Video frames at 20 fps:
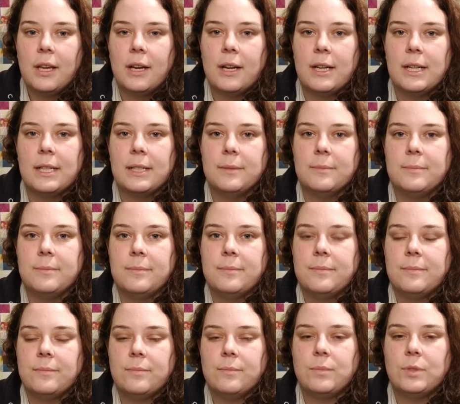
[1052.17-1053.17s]
Um,
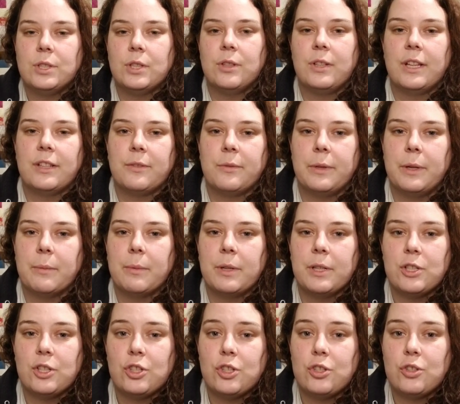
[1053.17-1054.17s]
so that's what I'm
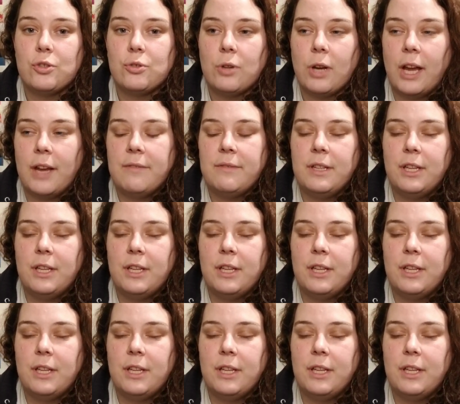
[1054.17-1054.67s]
going to strive